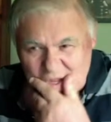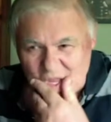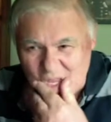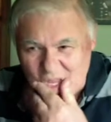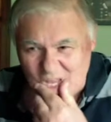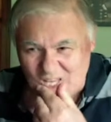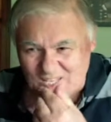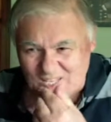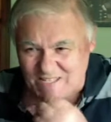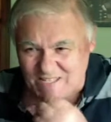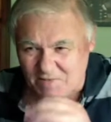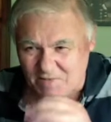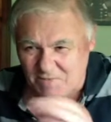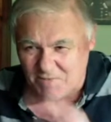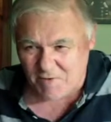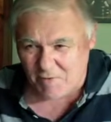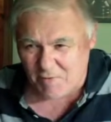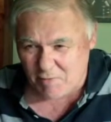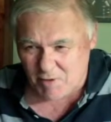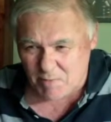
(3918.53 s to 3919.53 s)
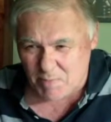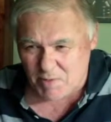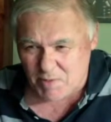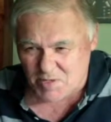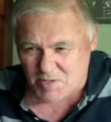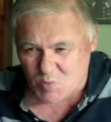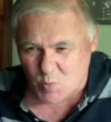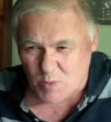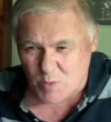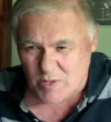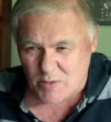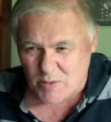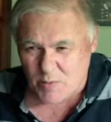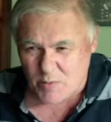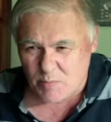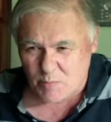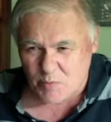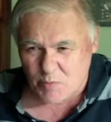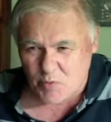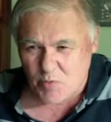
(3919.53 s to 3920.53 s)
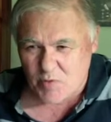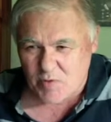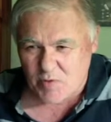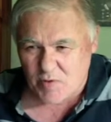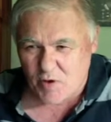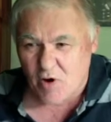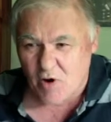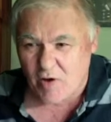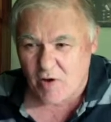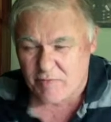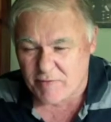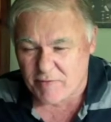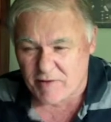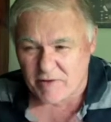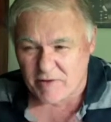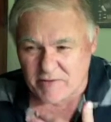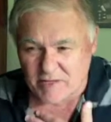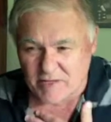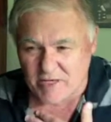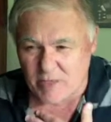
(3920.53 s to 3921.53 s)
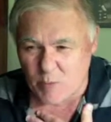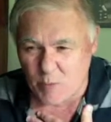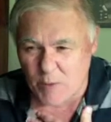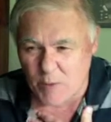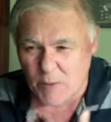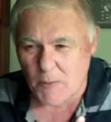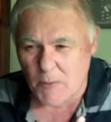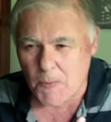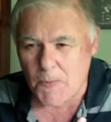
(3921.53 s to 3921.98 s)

That's the very best way to improve that I found anyway.